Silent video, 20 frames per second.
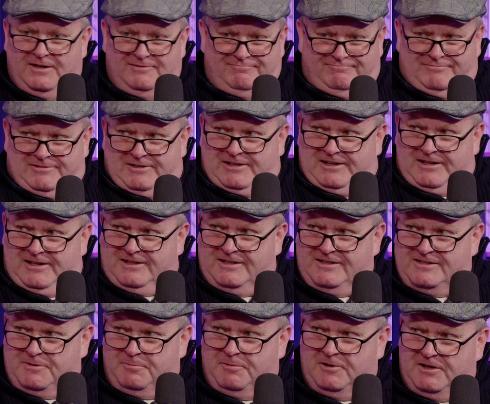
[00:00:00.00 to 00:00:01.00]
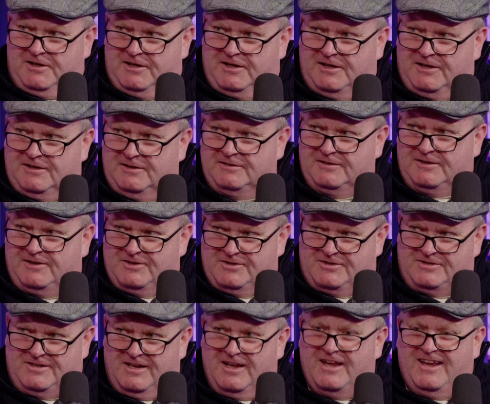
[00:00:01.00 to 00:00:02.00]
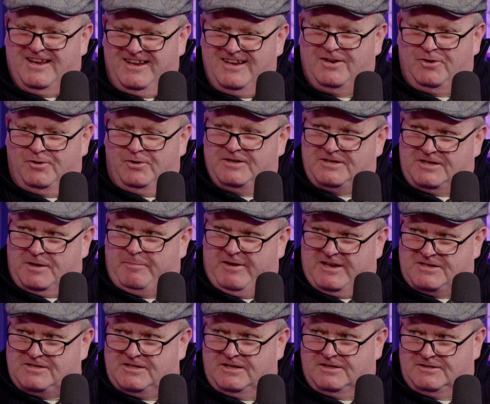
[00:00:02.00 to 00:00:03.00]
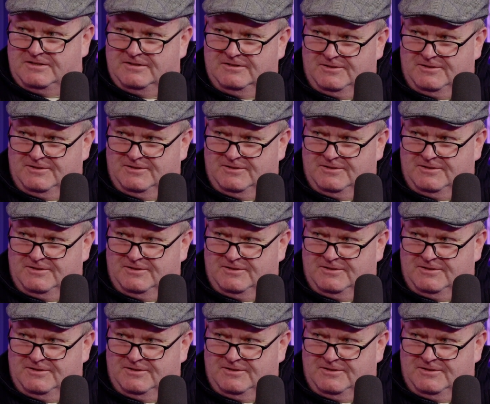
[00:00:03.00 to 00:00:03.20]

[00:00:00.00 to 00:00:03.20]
Nah, it doesn't work like that. Because, it's a business.